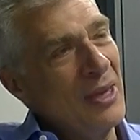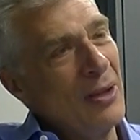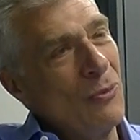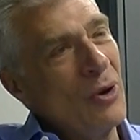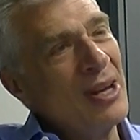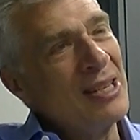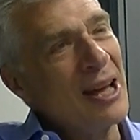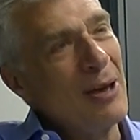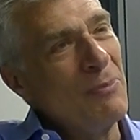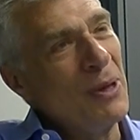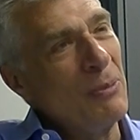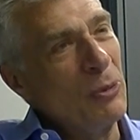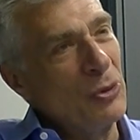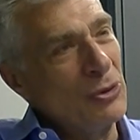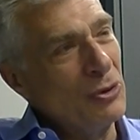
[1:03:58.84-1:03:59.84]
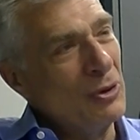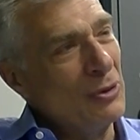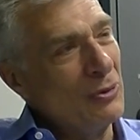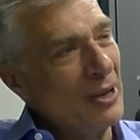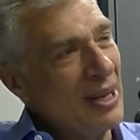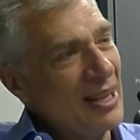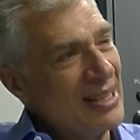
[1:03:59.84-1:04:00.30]
one time people were doing
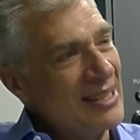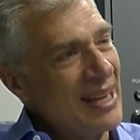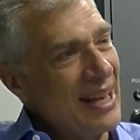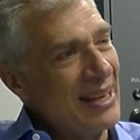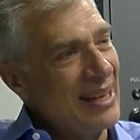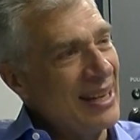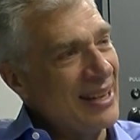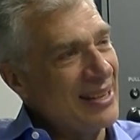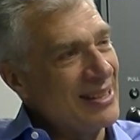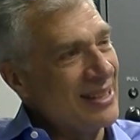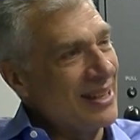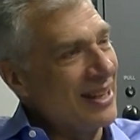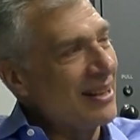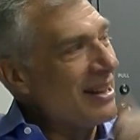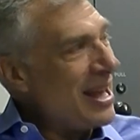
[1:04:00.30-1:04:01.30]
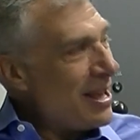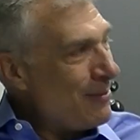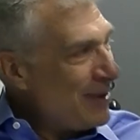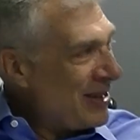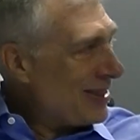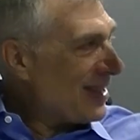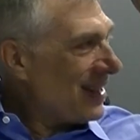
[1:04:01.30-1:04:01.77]
real estate deals and
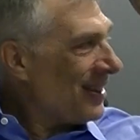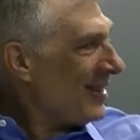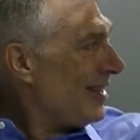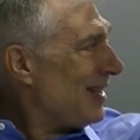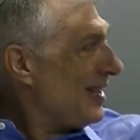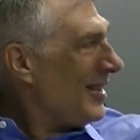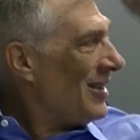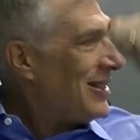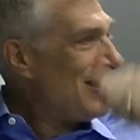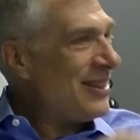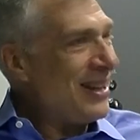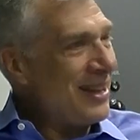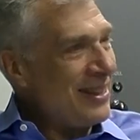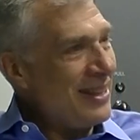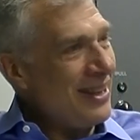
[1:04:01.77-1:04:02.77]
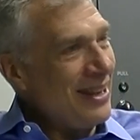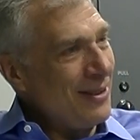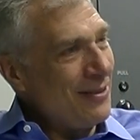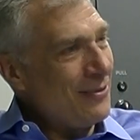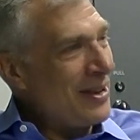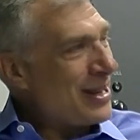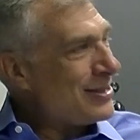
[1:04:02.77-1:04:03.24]
claiming that the
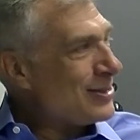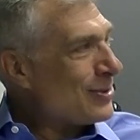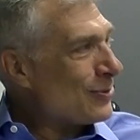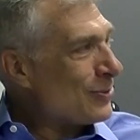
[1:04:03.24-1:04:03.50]
investor